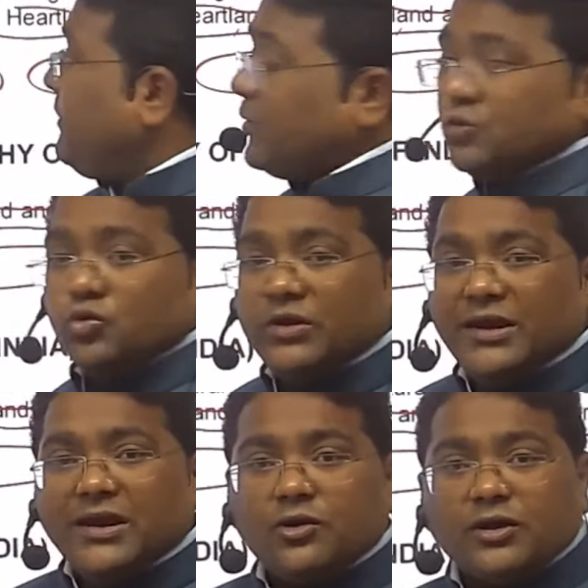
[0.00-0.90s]
You need
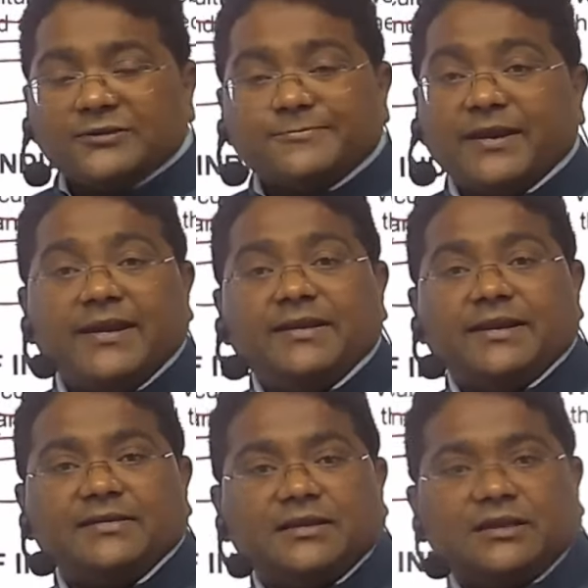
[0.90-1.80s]
not to explain entire
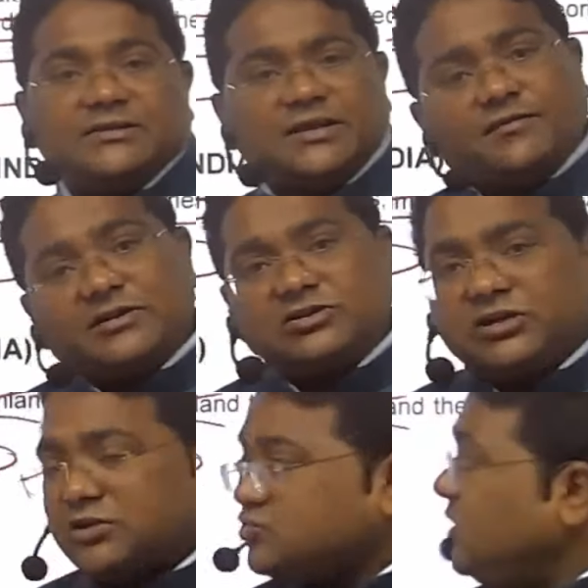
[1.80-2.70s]
the things, even
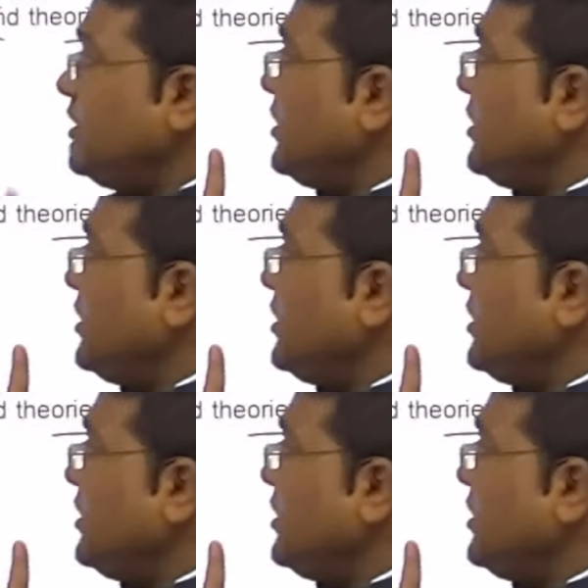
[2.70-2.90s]
GS student